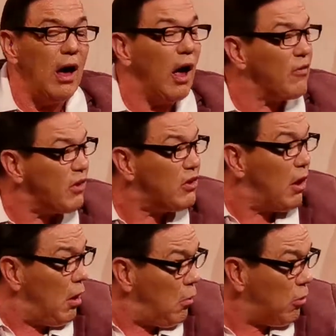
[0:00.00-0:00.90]
I said,
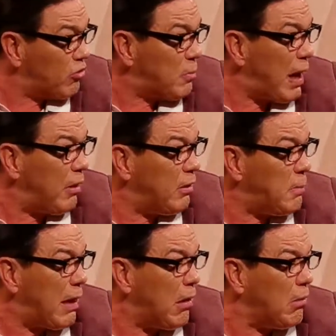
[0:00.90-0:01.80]
what about your
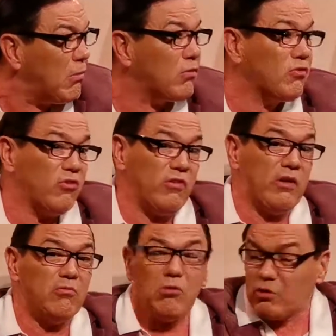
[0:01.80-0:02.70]
bells? She
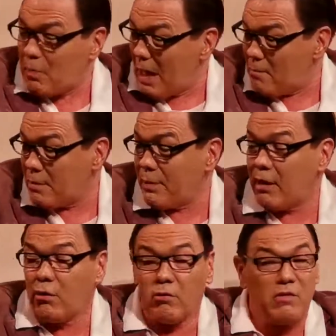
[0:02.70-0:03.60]
said, what about my
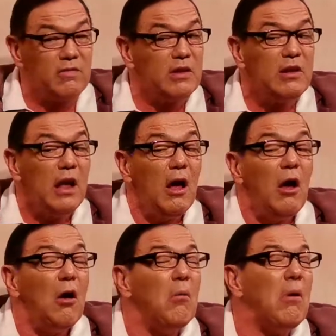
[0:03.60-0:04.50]
bells? I said,
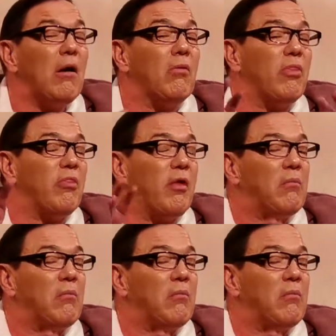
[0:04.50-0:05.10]
well,